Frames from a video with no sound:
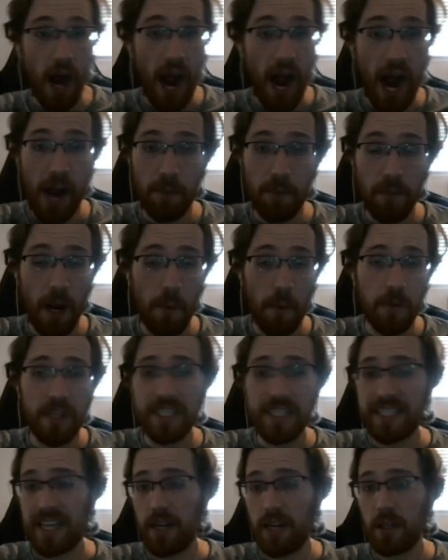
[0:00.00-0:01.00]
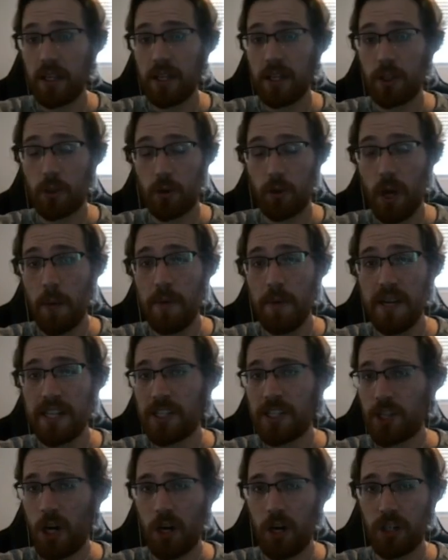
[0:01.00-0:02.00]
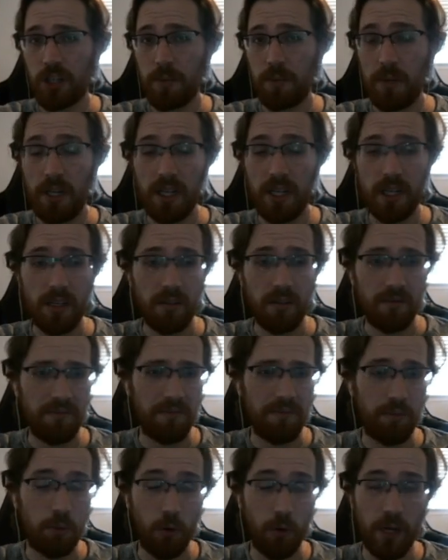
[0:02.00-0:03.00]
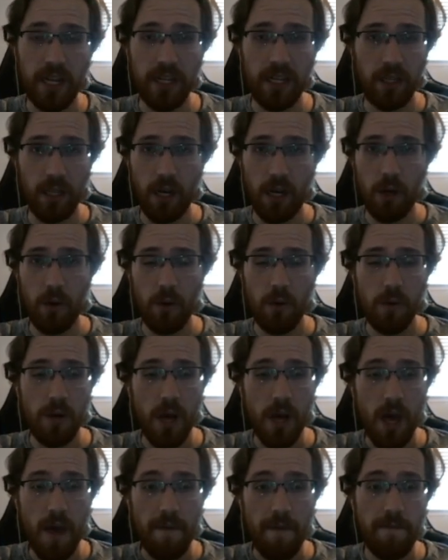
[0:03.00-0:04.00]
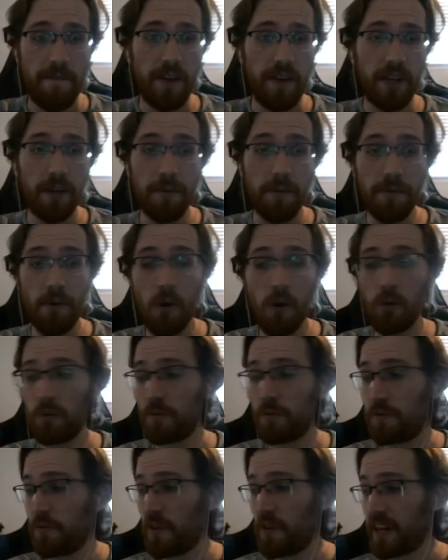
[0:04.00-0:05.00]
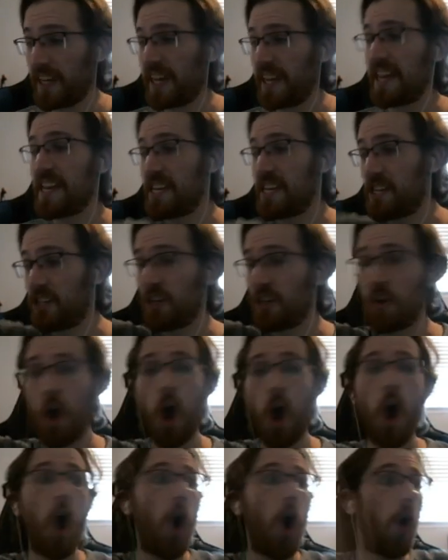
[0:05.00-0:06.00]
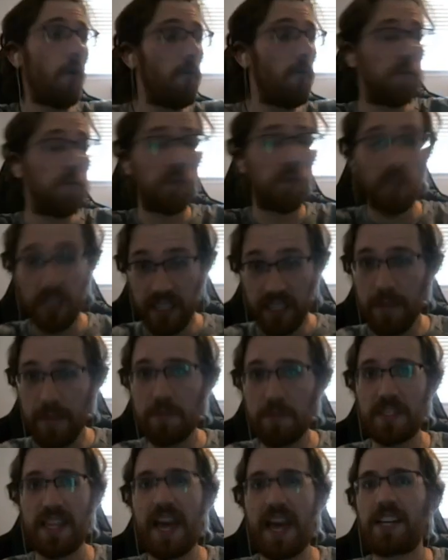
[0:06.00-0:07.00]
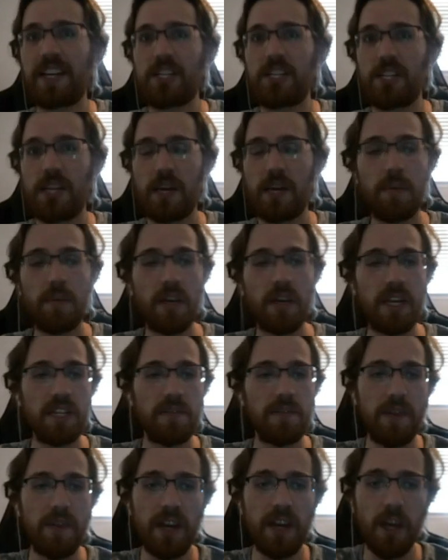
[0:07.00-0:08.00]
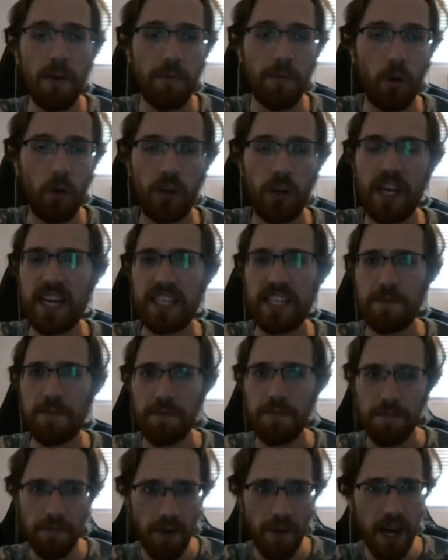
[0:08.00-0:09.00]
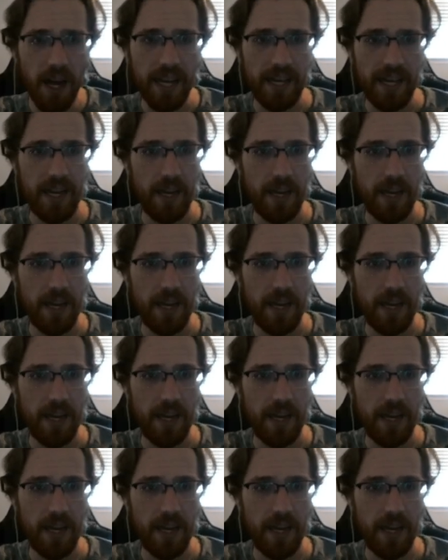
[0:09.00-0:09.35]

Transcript: I want to tell you, Grubbin and Charjabug, pretty low. Vikavolt fucking flips that shit, because Vikavolt is fun.